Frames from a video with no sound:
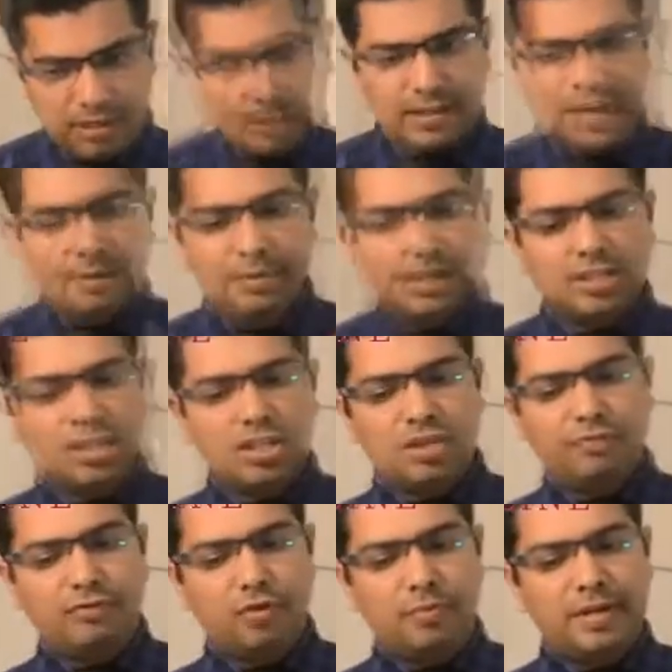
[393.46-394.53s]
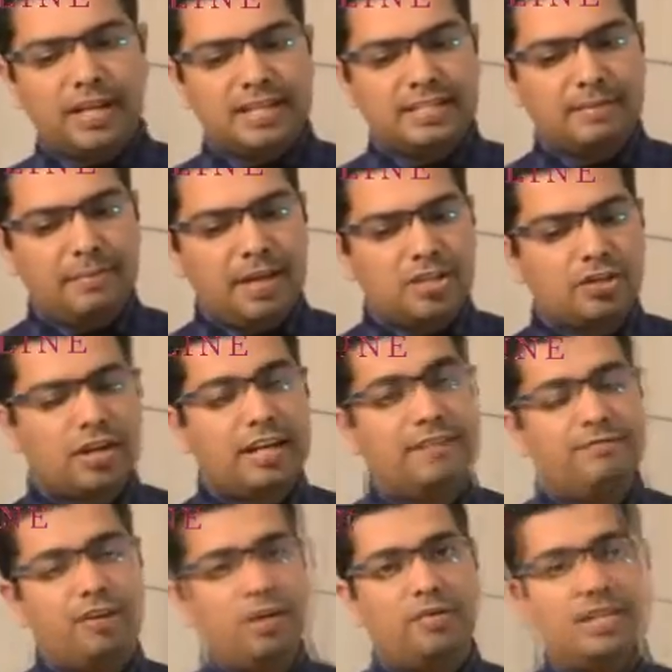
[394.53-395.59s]
The emergence of women as a major
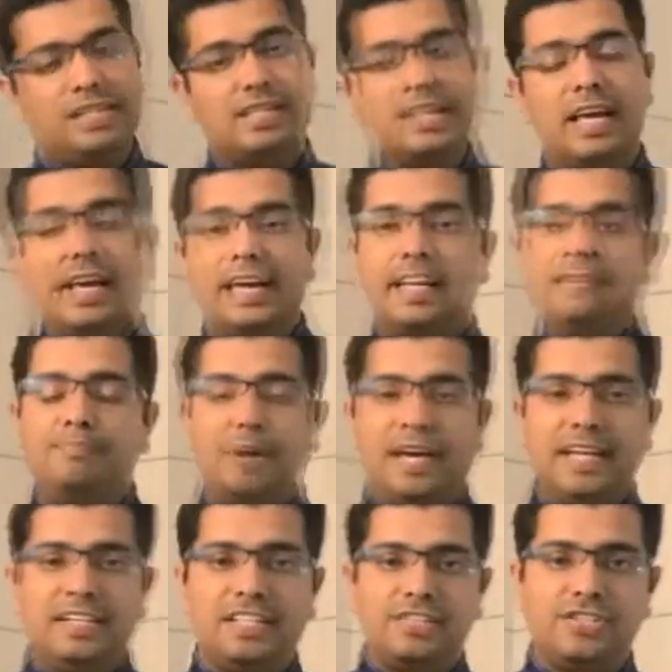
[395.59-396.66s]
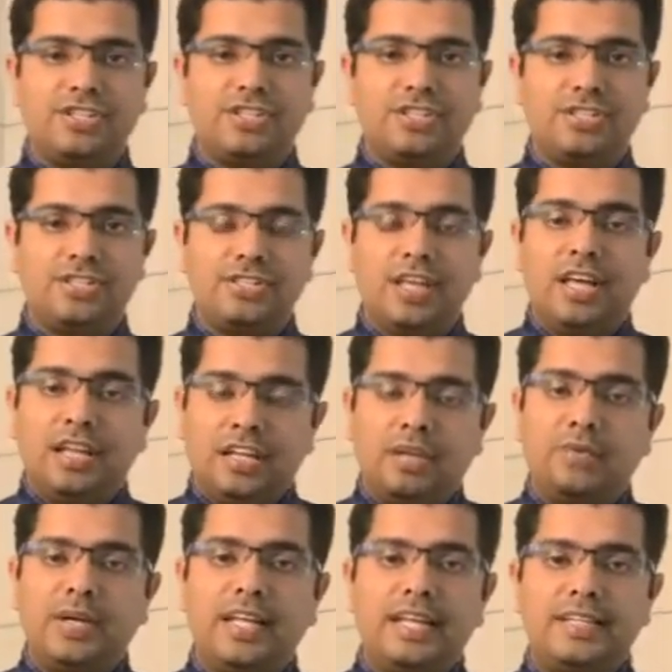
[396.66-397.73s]
influence in buying decisions.
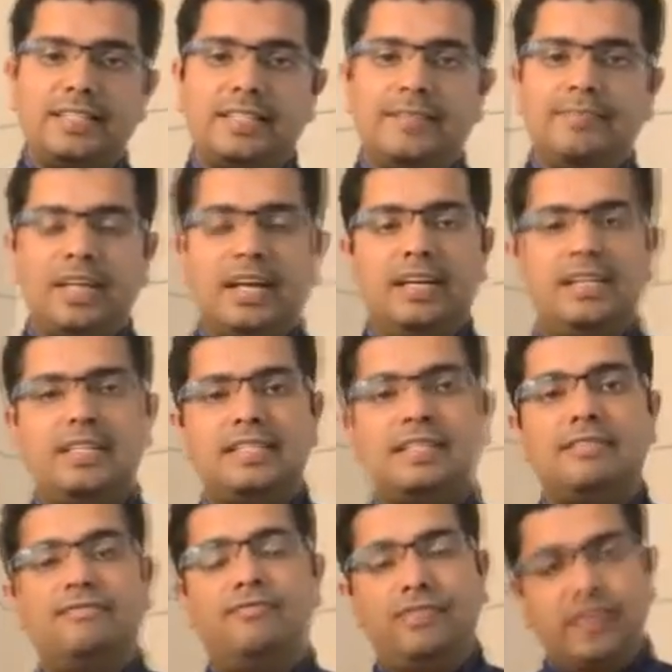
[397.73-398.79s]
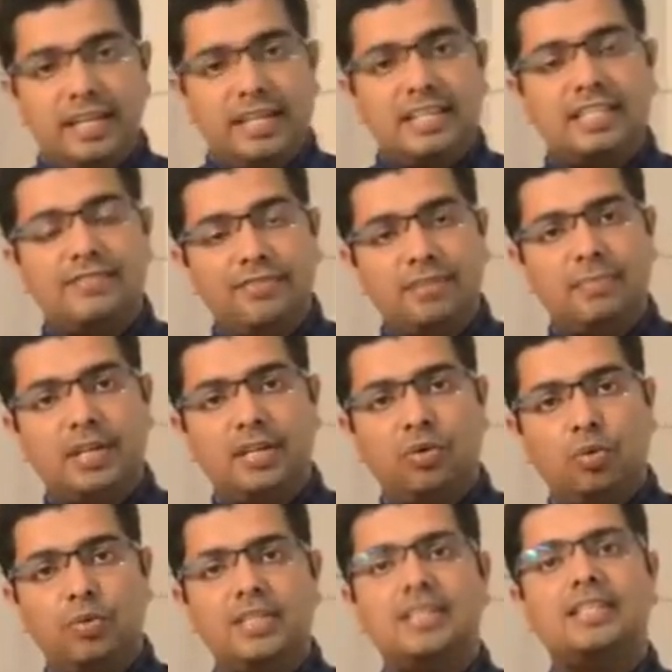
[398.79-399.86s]
Nowadays, it is women
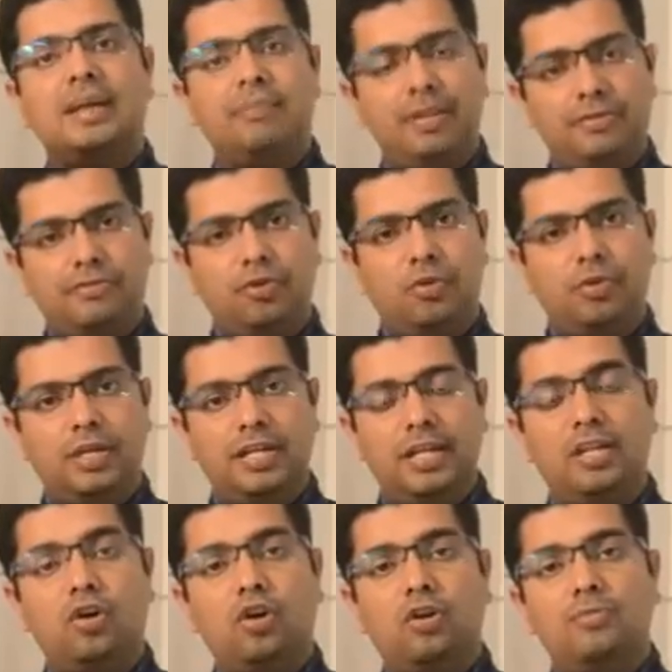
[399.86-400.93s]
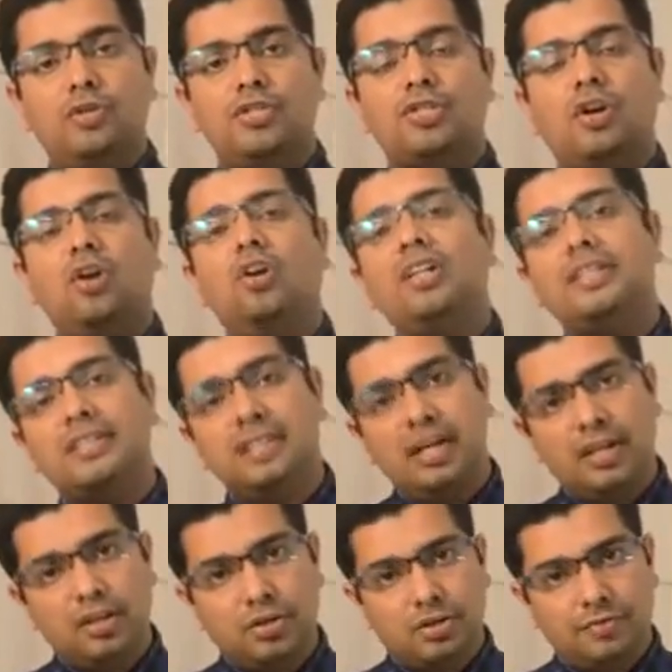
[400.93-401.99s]
who is coming forward in almost all
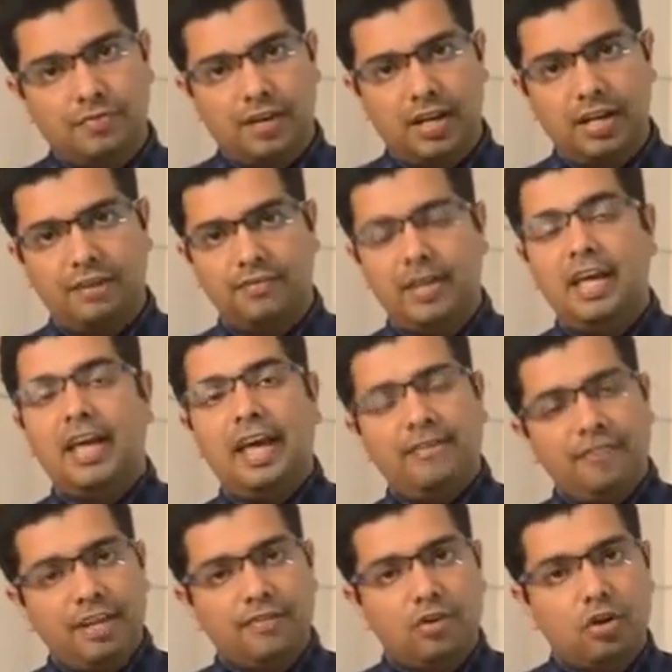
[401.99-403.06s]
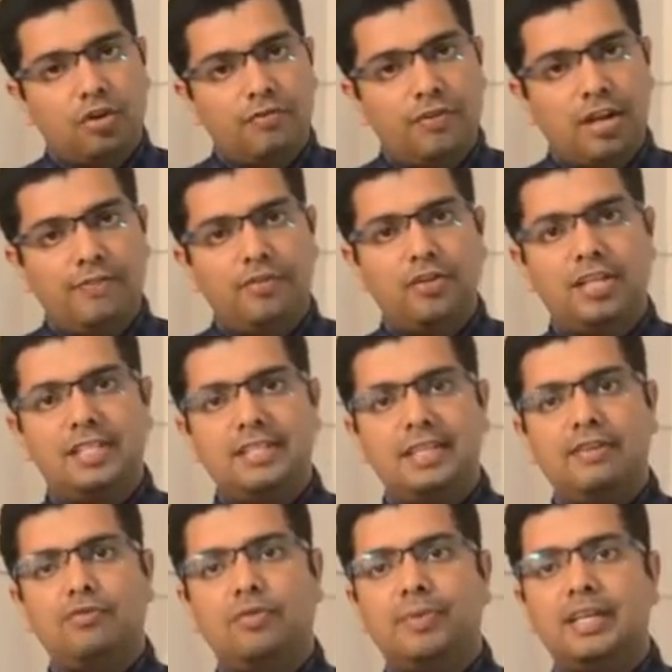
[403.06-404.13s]
scenarios of life. Every walk of life, you can see
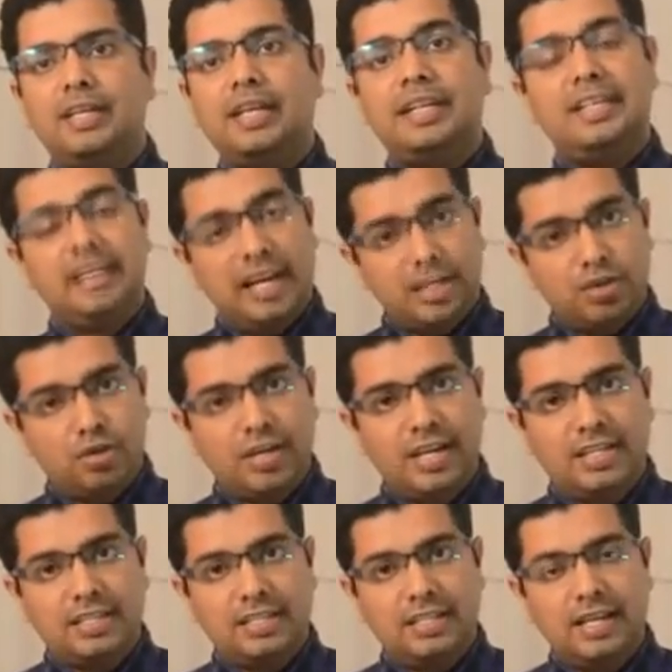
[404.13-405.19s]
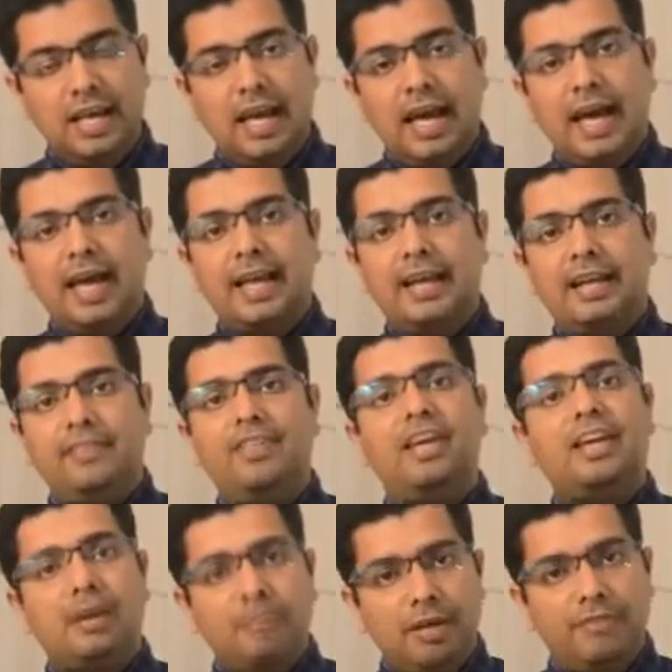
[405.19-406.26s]
women getting educated, and they are
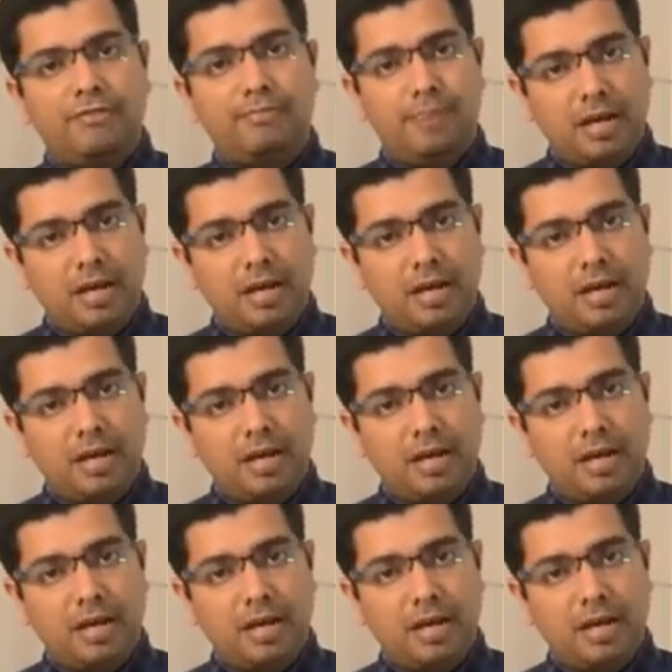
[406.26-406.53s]
coming